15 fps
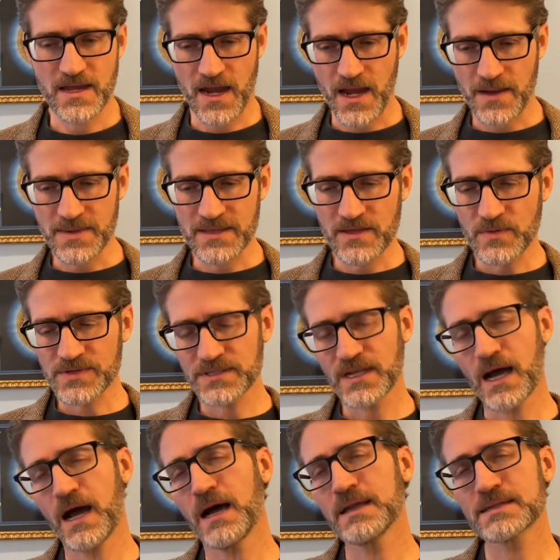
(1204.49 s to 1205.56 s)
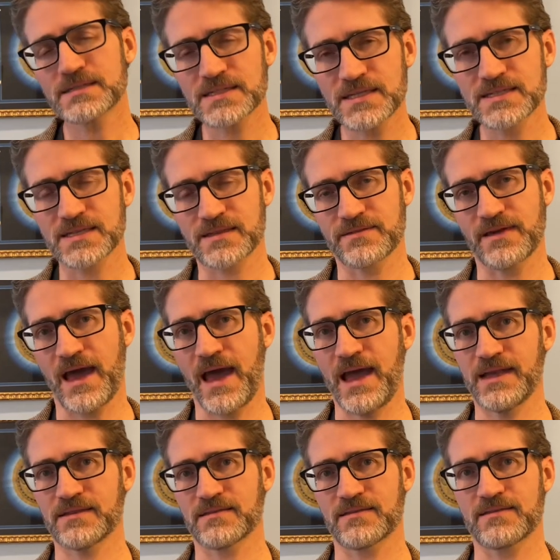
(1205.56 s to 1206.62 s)
I mean, there was an honesty to
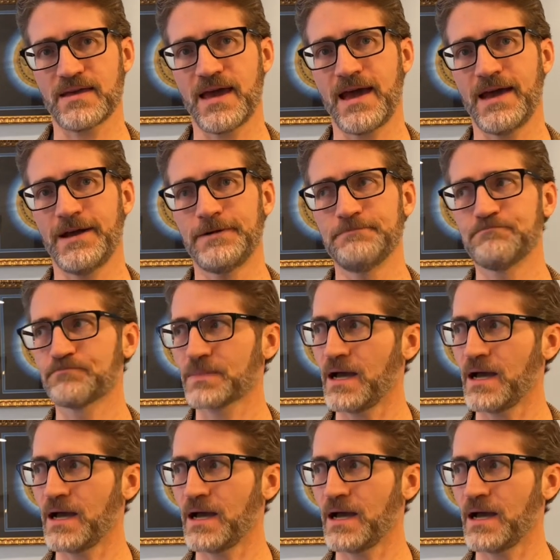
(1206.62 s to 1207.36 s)
that